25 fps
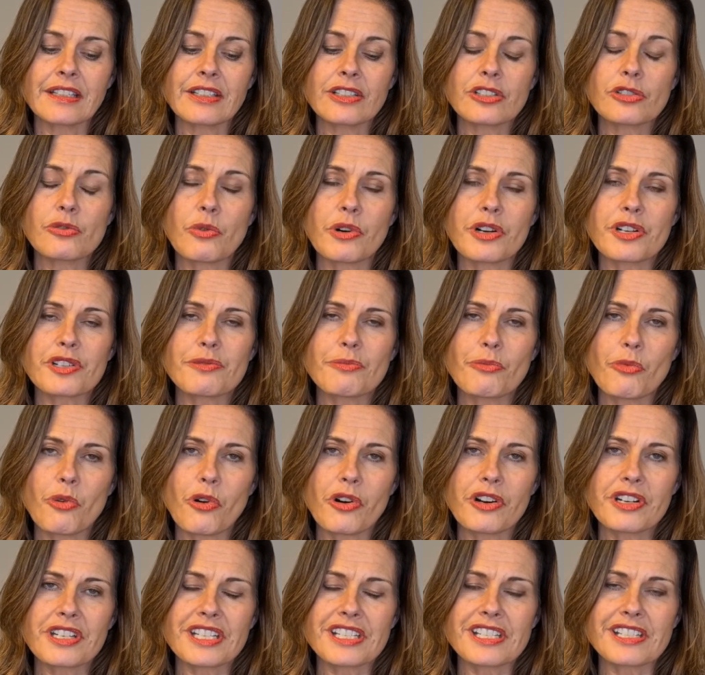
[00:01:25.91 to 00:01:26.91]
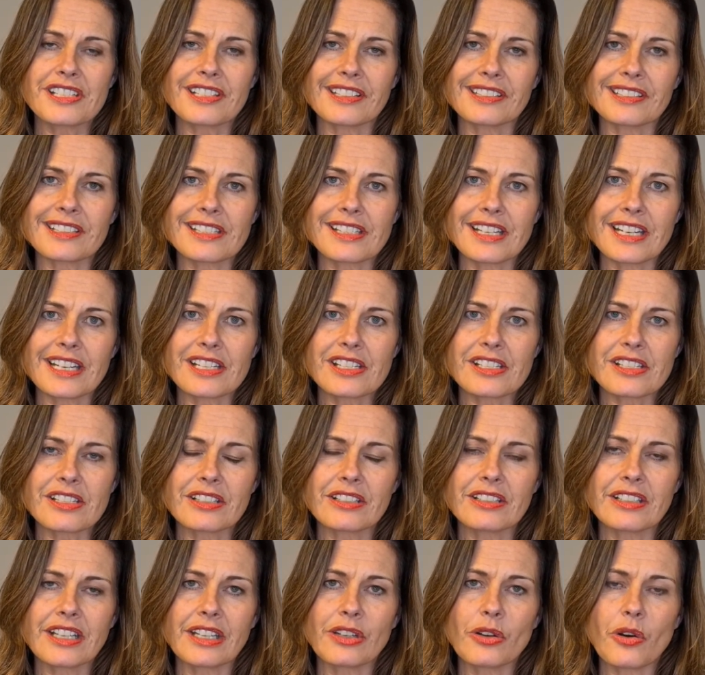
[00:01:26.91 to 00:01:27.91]
towards more digitalization
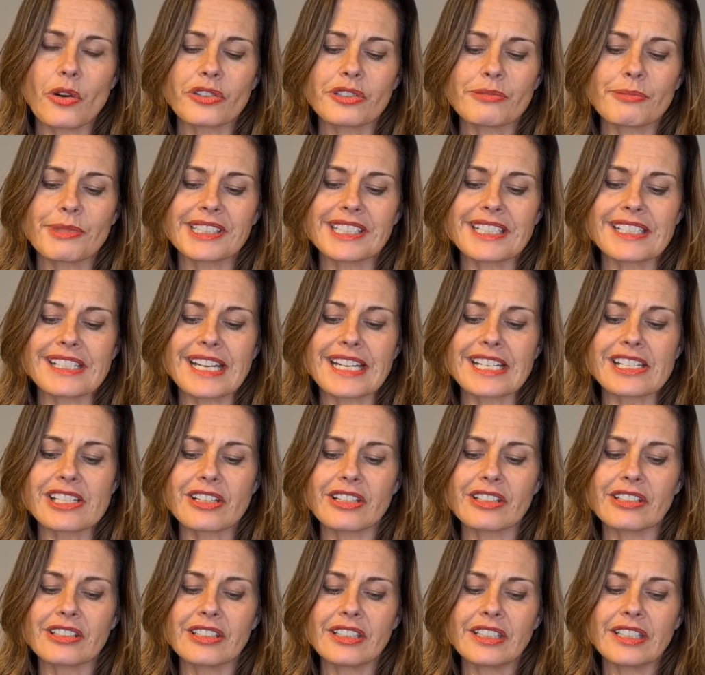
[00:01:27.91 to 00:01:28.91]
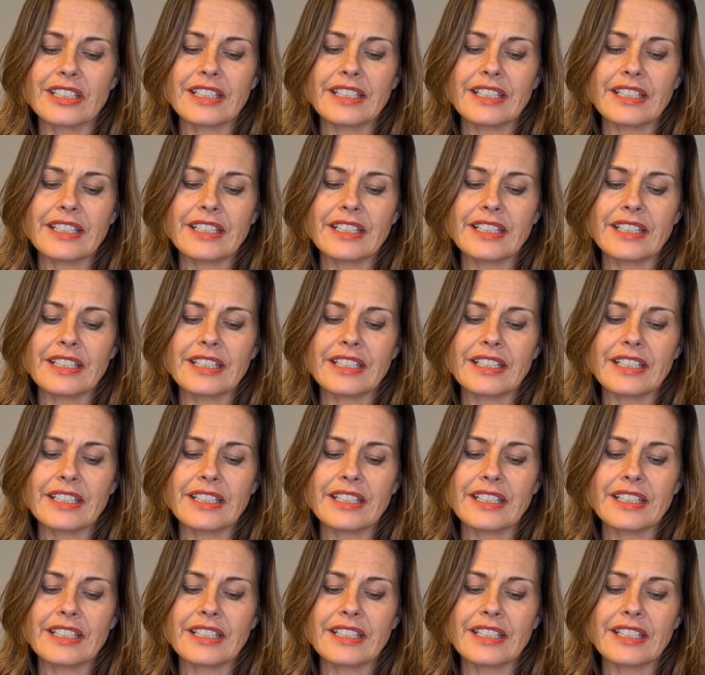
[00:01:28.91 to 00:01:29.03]
and automatization,